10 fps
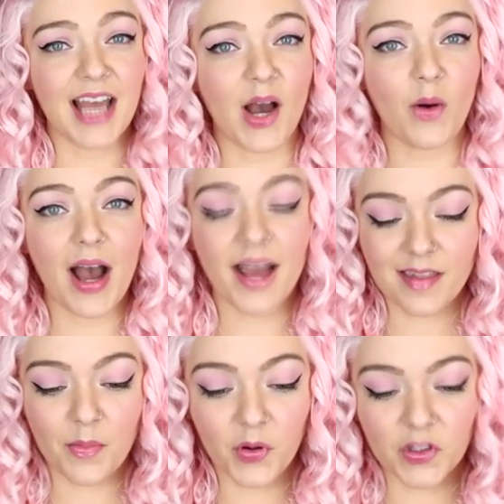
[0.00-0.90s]
Now, as
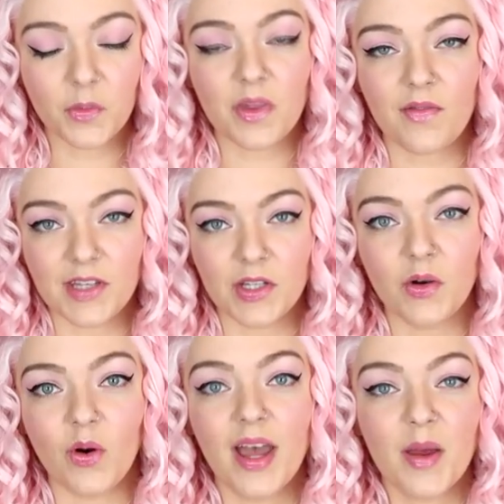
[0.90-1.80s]
I'm putting up this
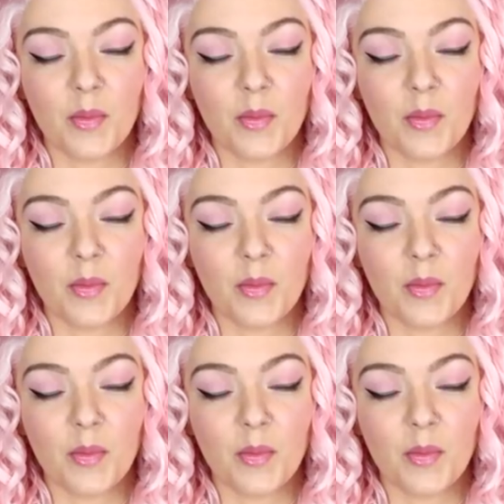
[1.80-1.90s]
video,